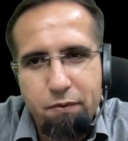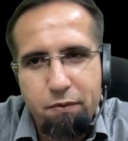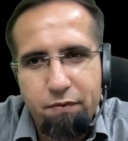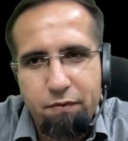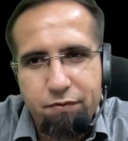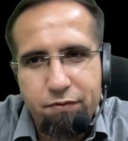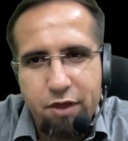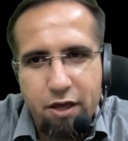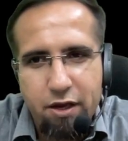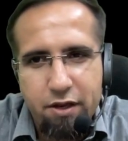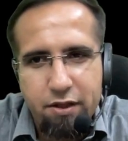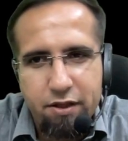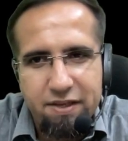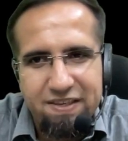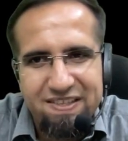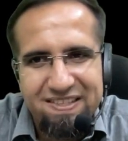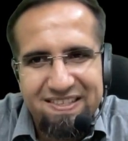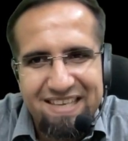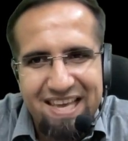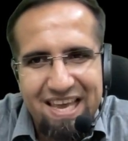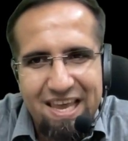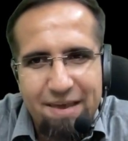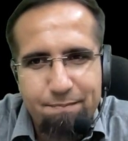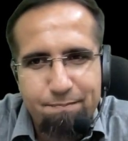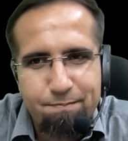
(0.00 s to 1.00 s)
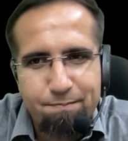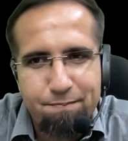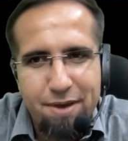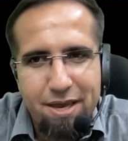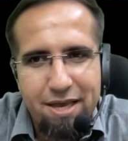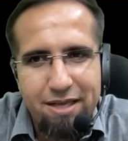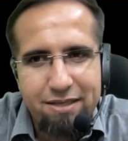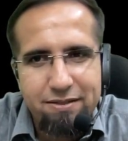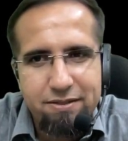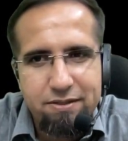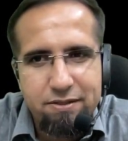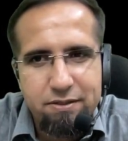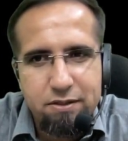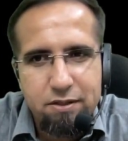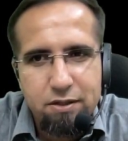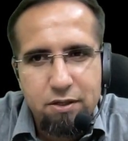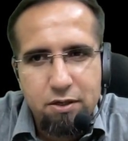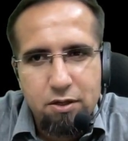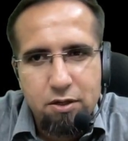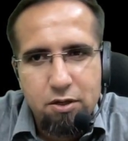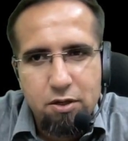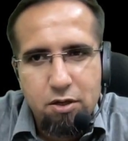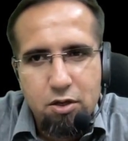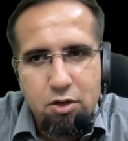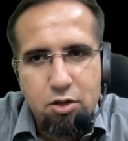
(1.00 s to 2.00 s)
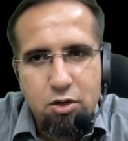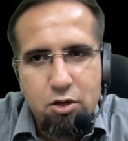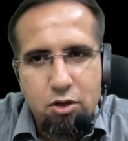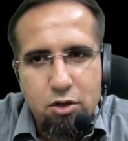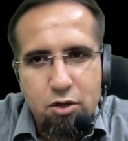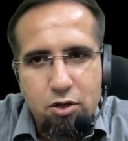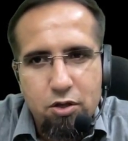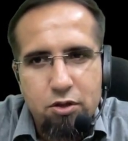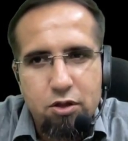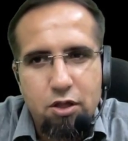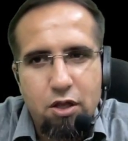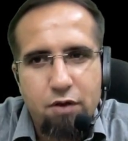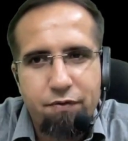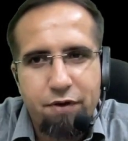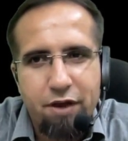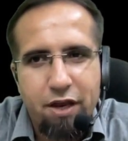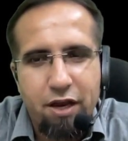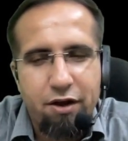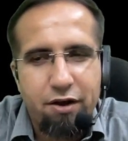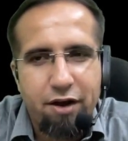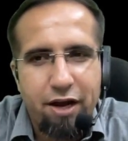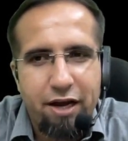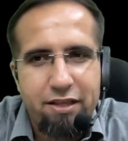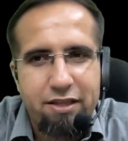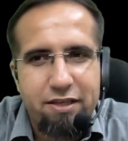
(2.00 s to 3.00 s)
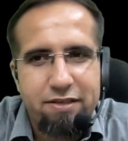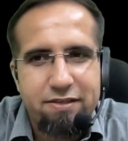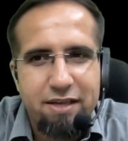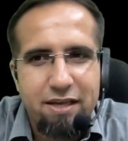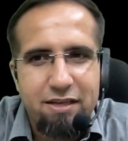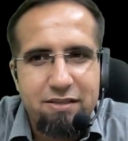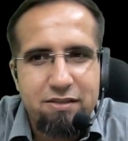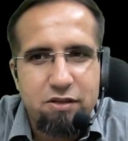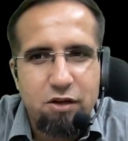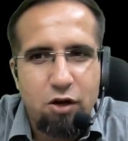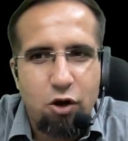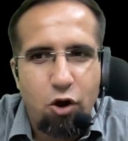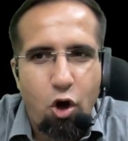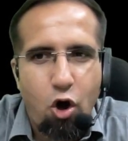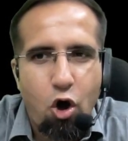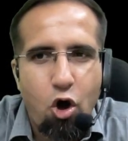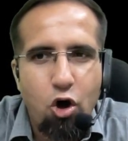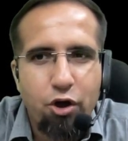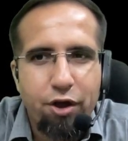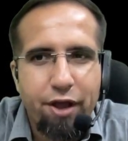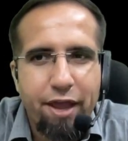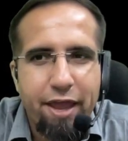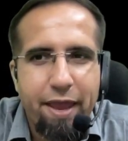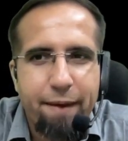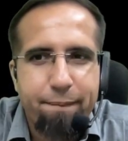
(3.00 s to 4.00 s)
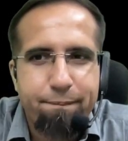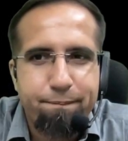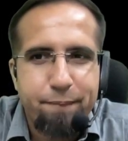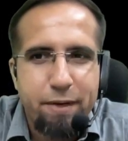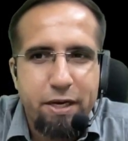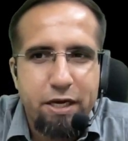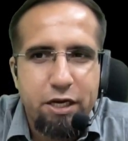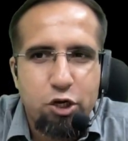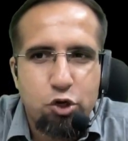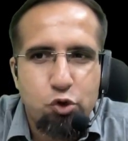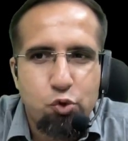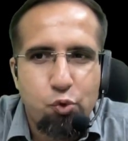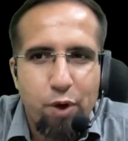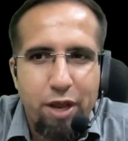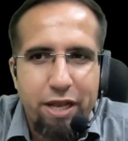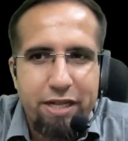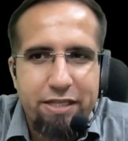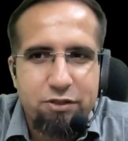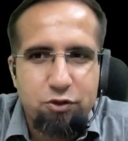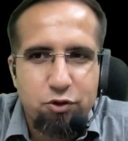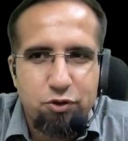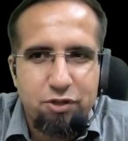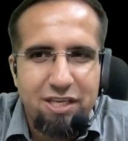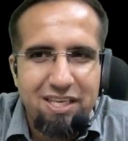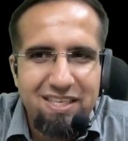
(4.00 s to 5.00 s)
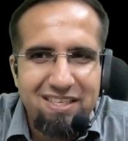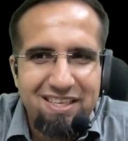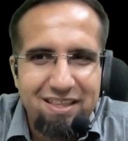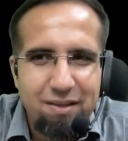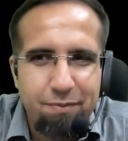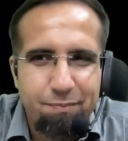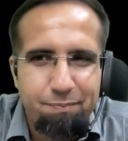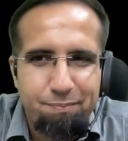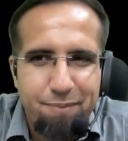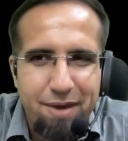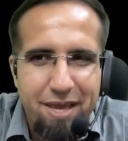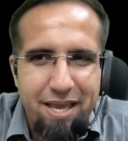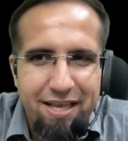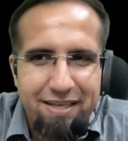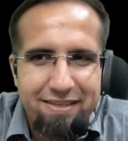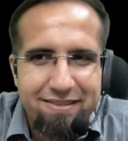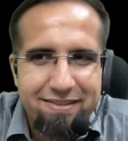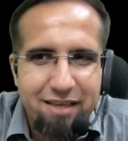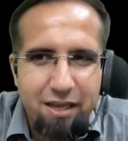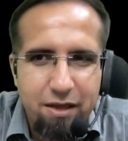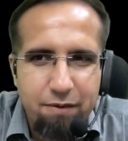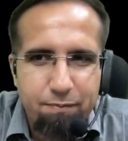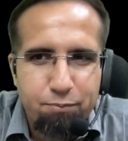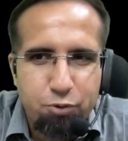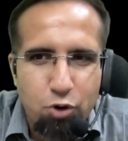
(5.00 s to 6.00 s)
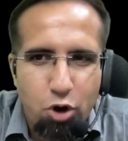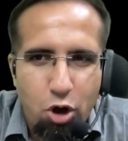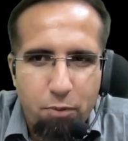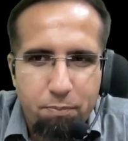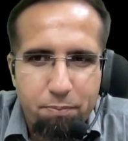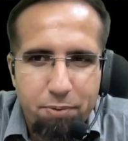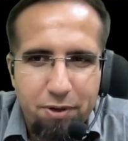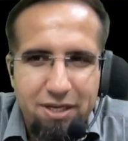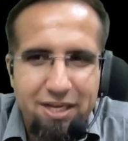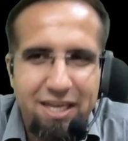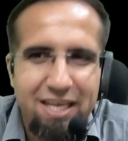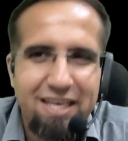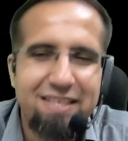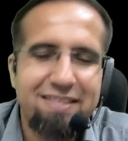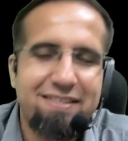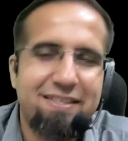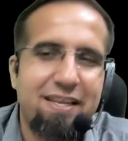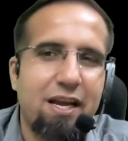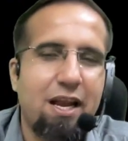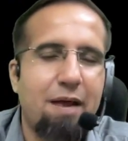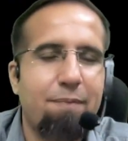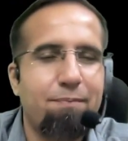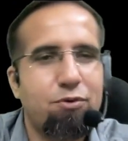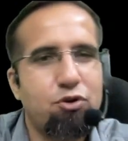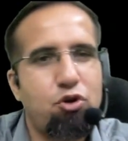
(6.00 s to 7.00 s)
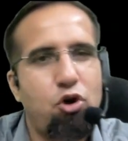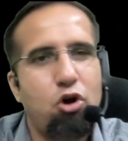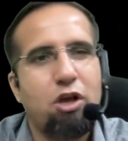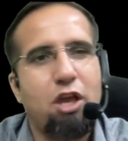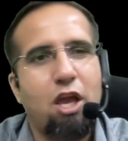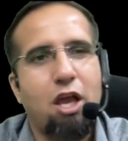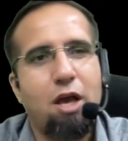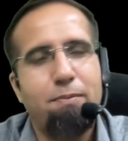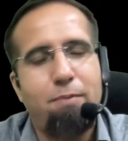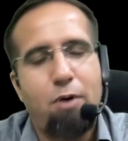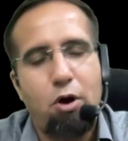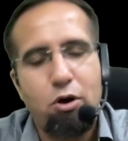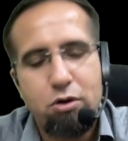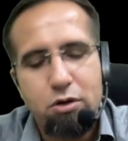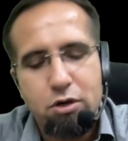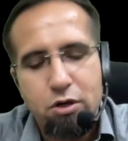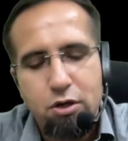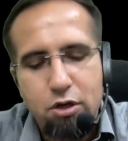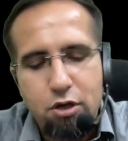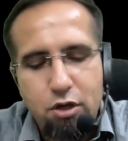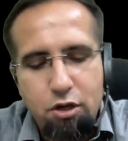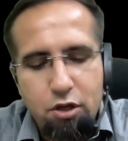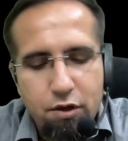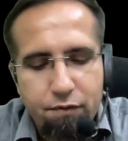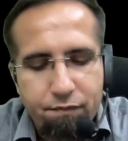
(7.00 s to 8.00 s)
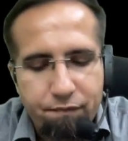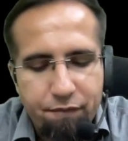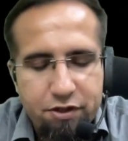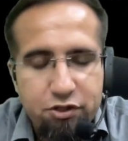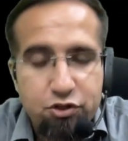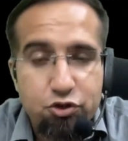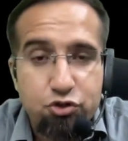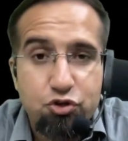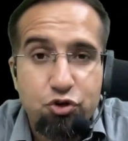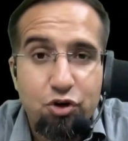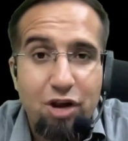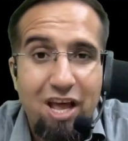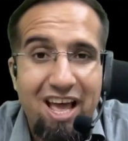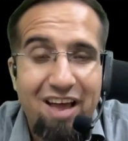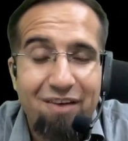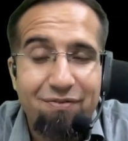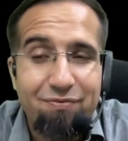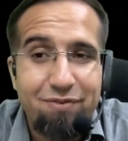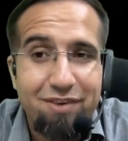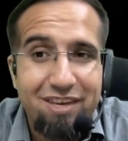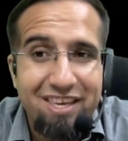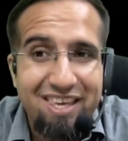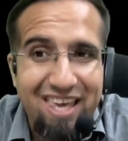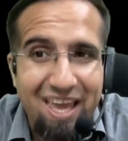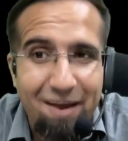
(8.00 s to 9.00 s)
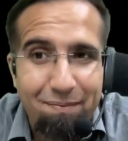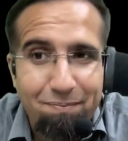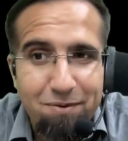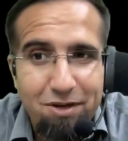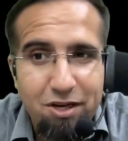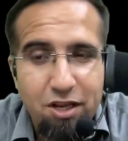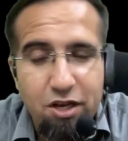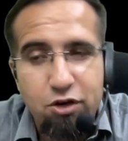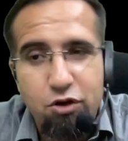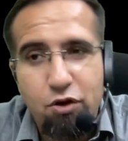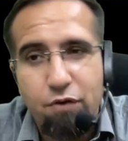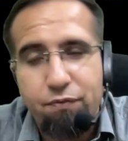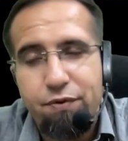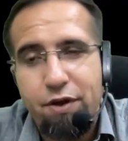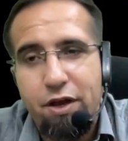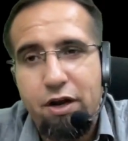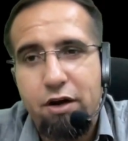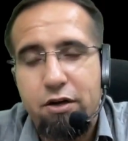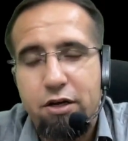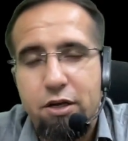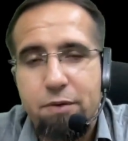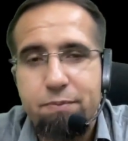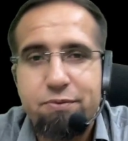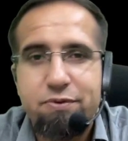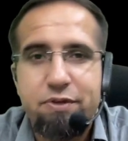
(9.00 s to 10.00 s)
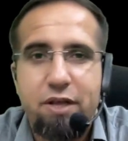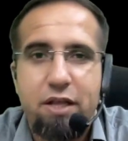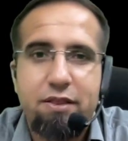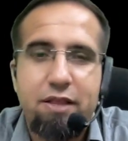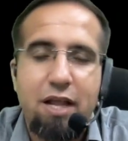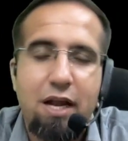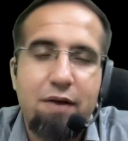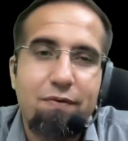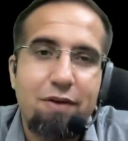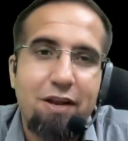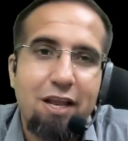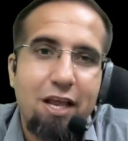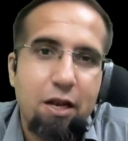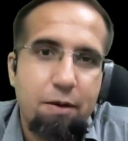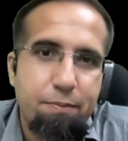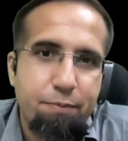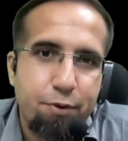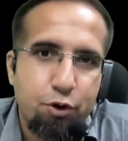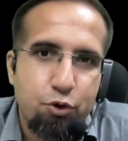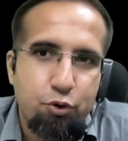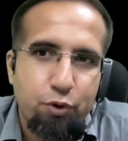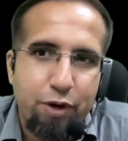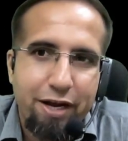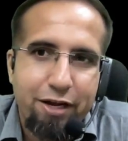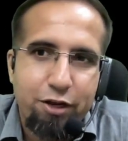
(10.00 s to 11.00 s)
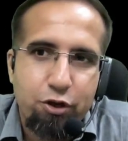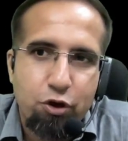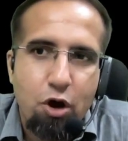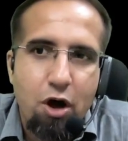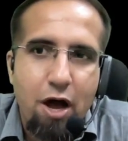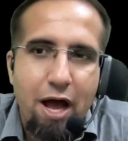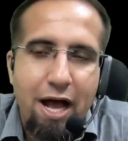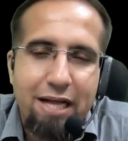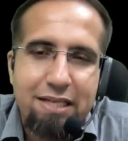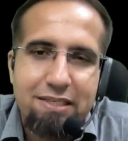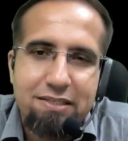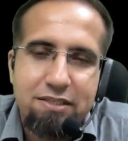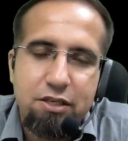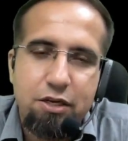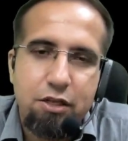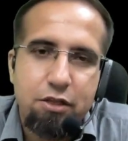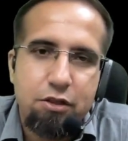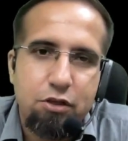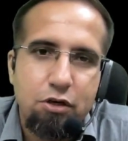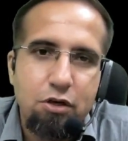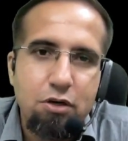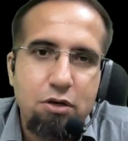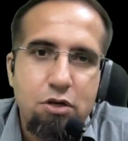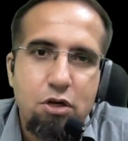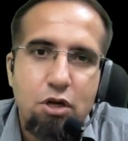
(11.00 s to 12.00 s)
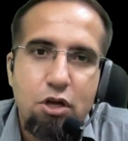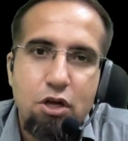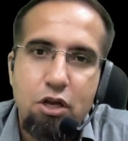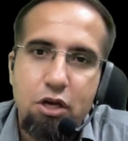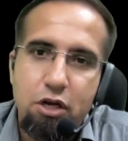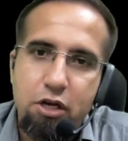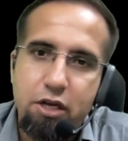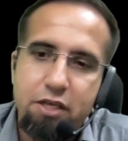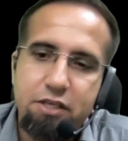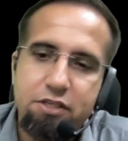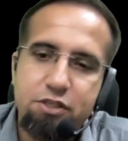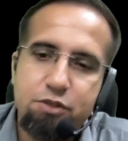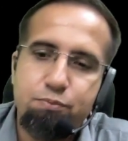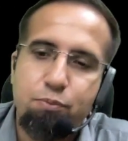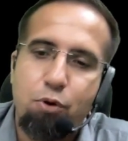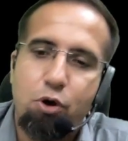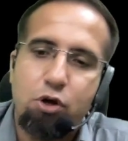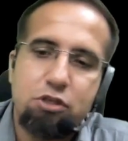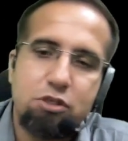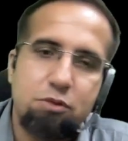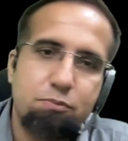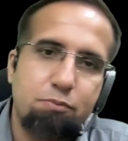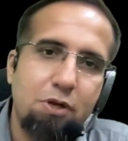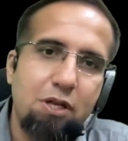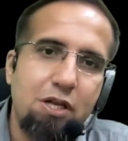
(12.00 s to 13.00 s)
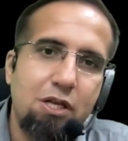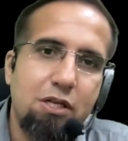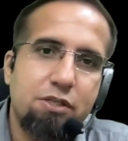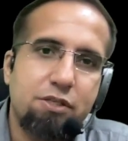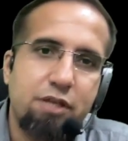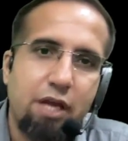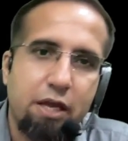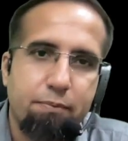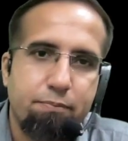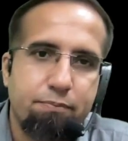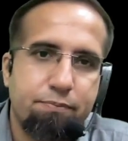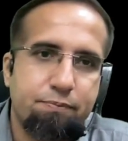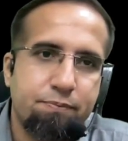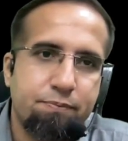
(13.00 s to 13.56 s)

if they are in the same base, then we can write this as log M into N. So these are the basic properties that I'm talking about, which you should have kept in your fingertips, and that will help you to get your answer in the least possible time.